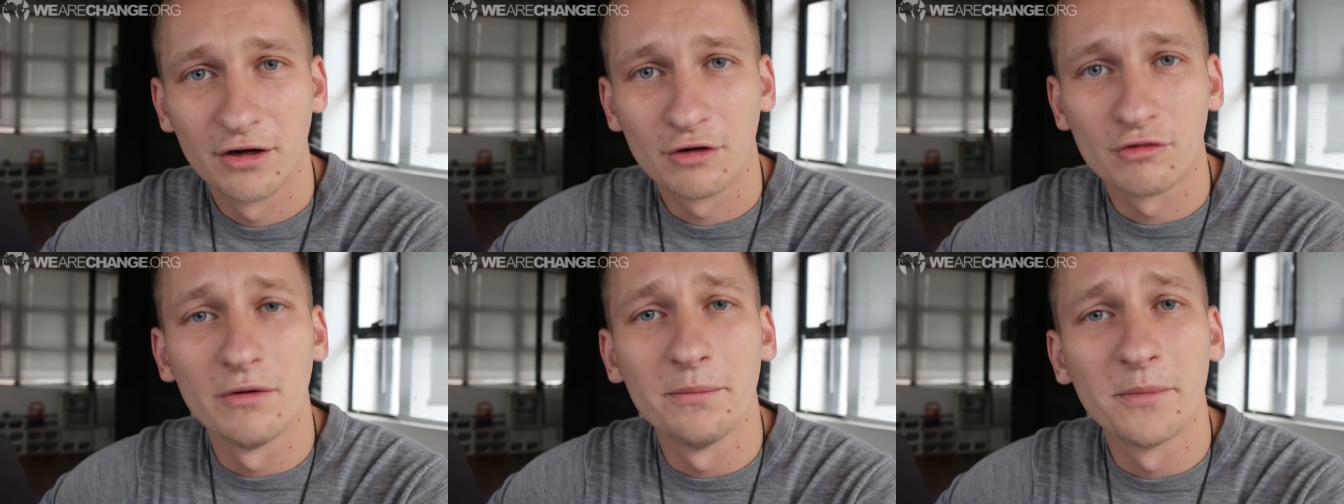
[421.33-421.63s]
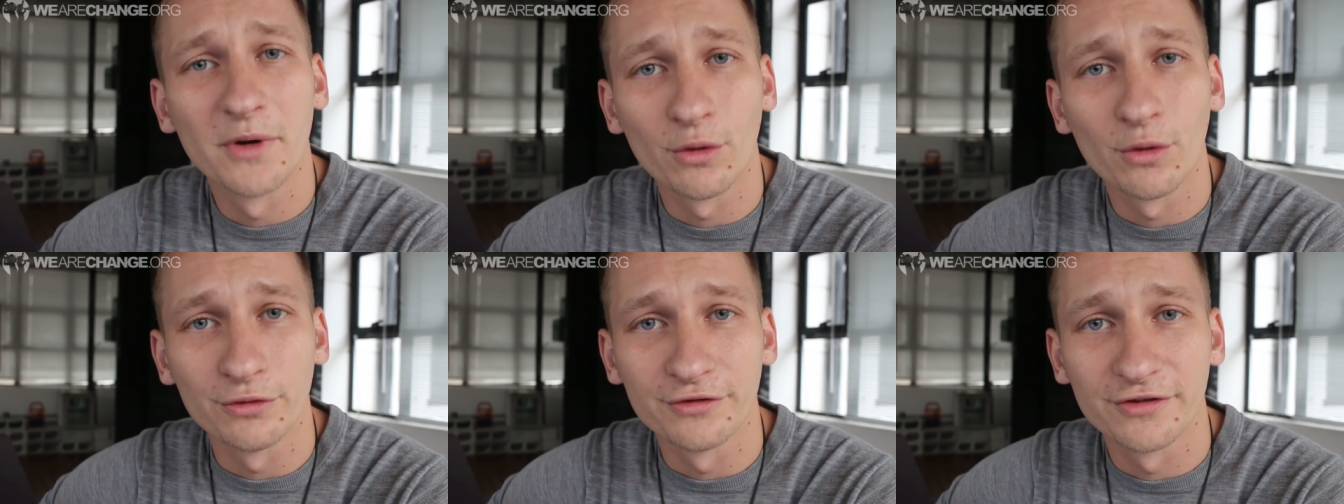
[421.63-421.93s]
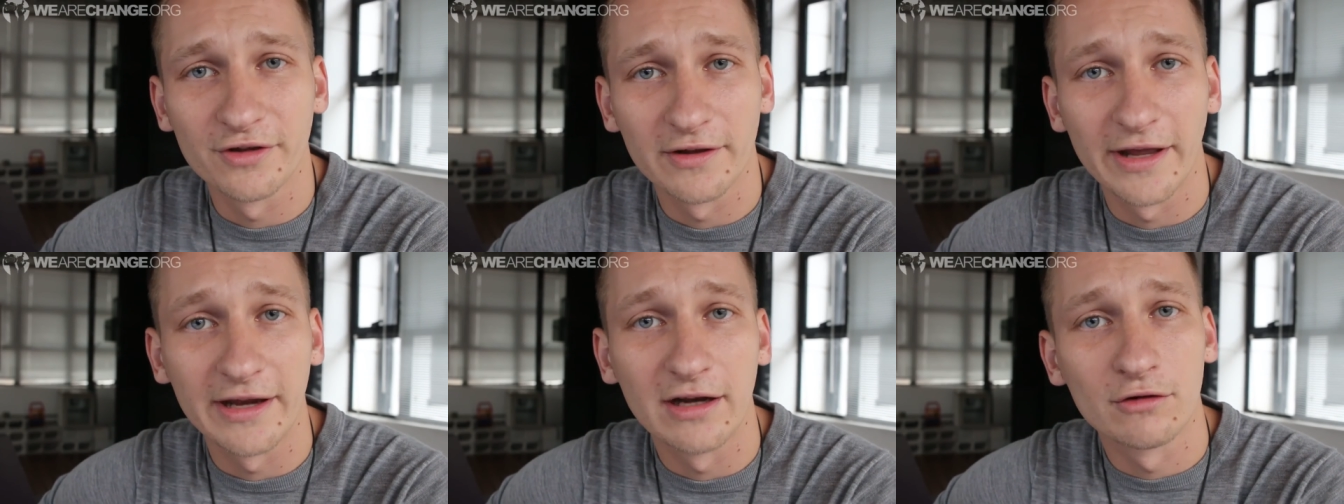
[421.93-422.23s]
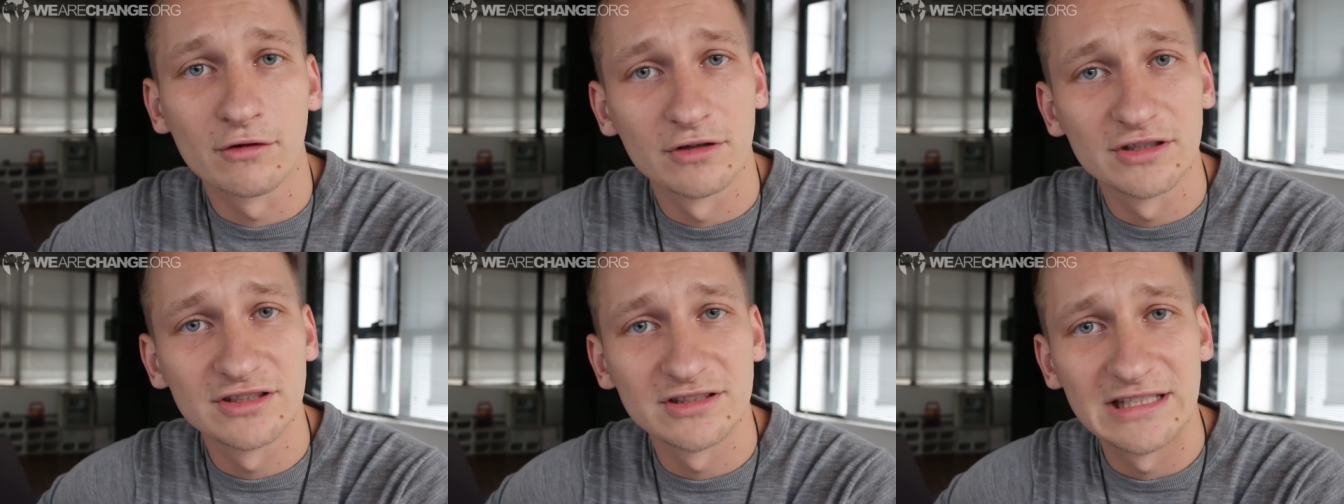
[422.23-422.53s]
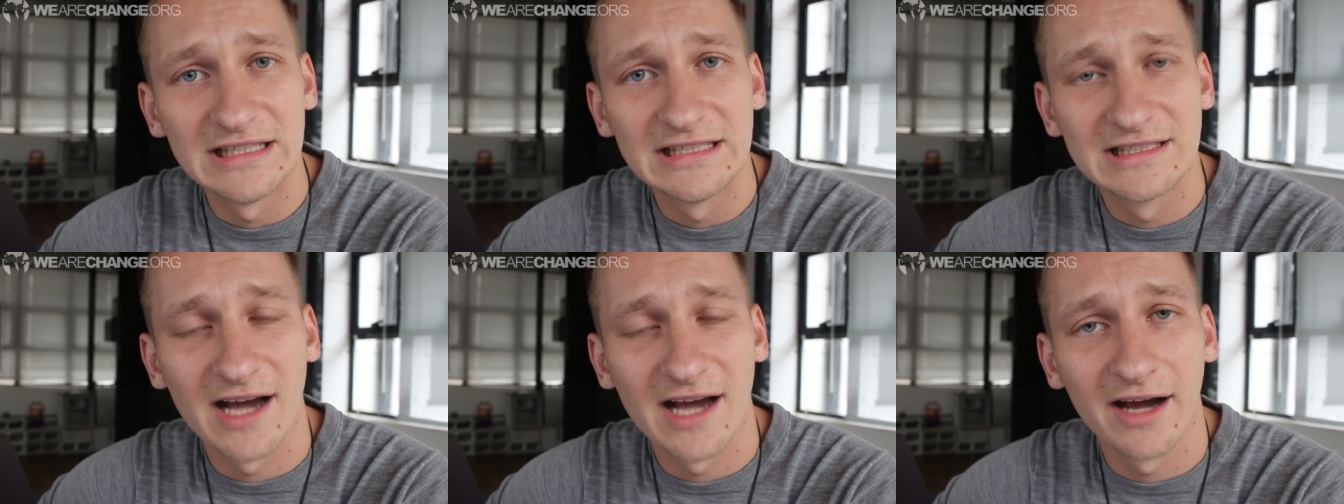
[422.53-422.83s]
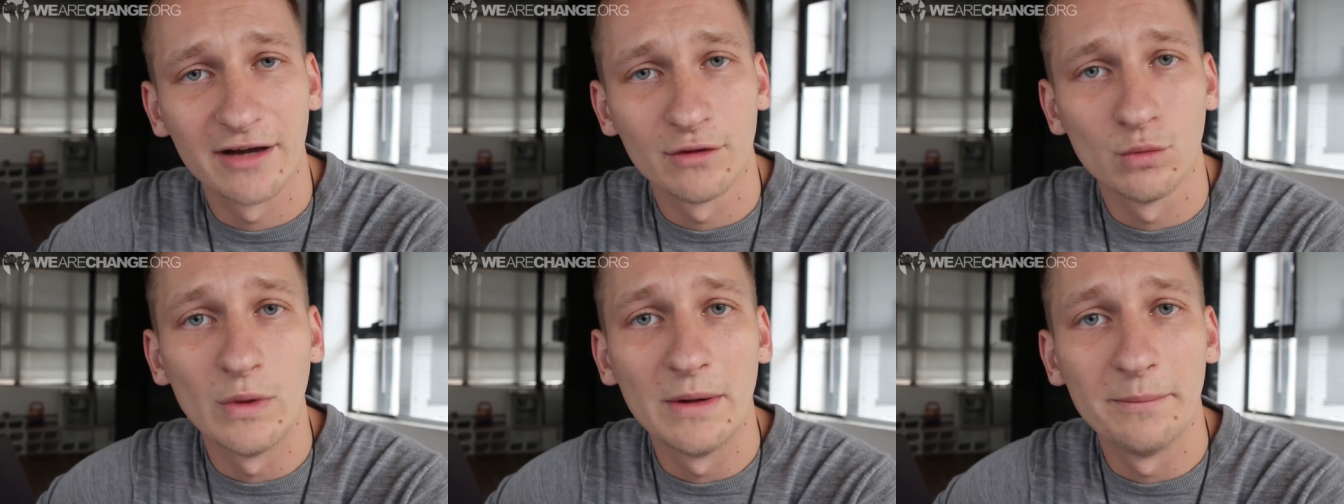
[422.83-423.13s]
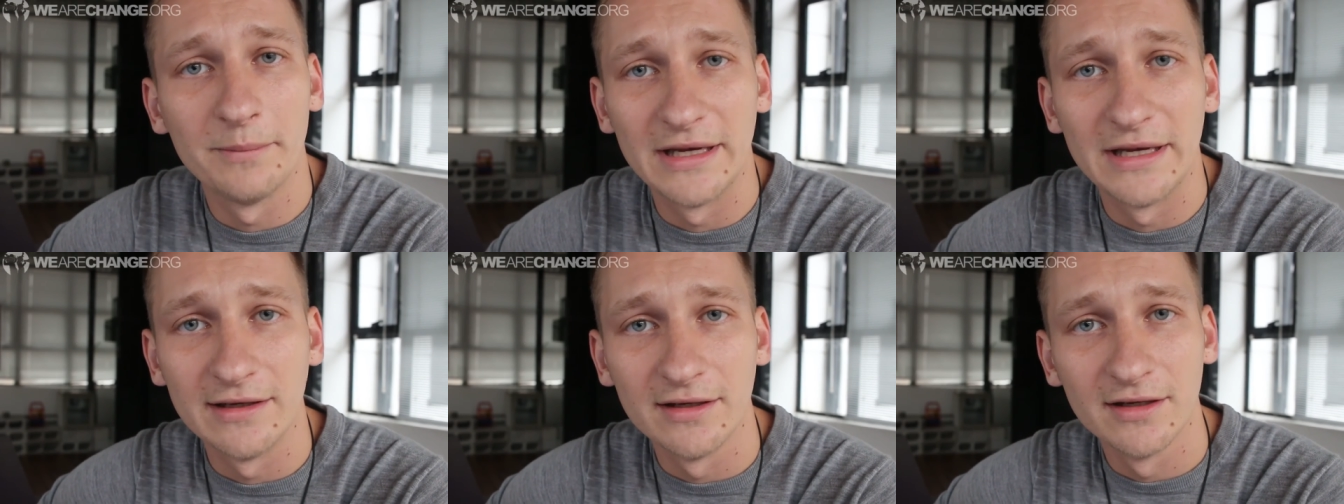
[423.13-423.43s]
Criminals like Christie Todd
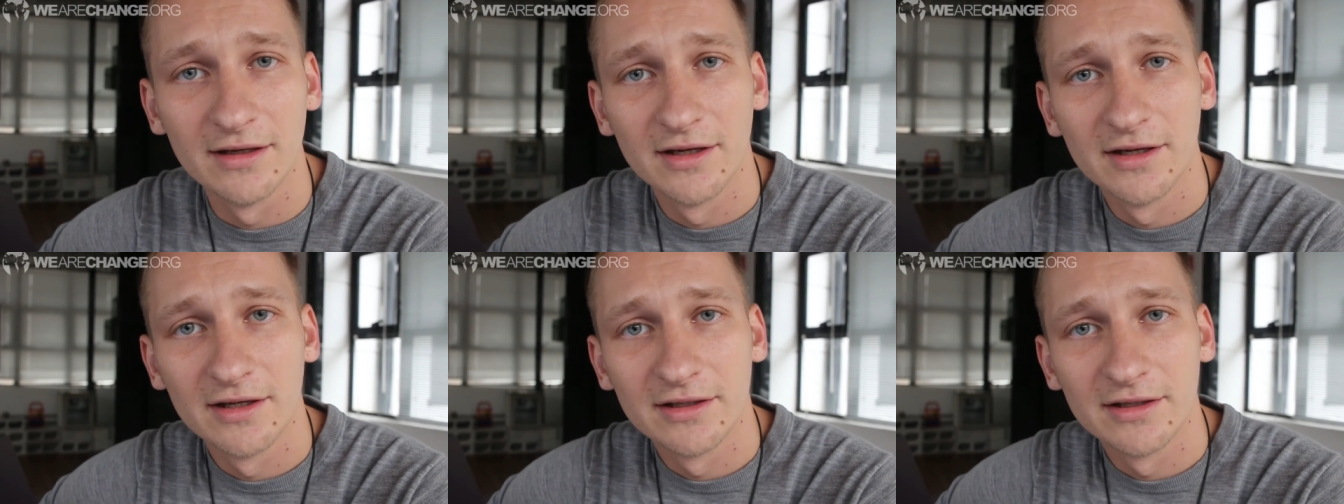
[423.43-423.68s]
Whitman,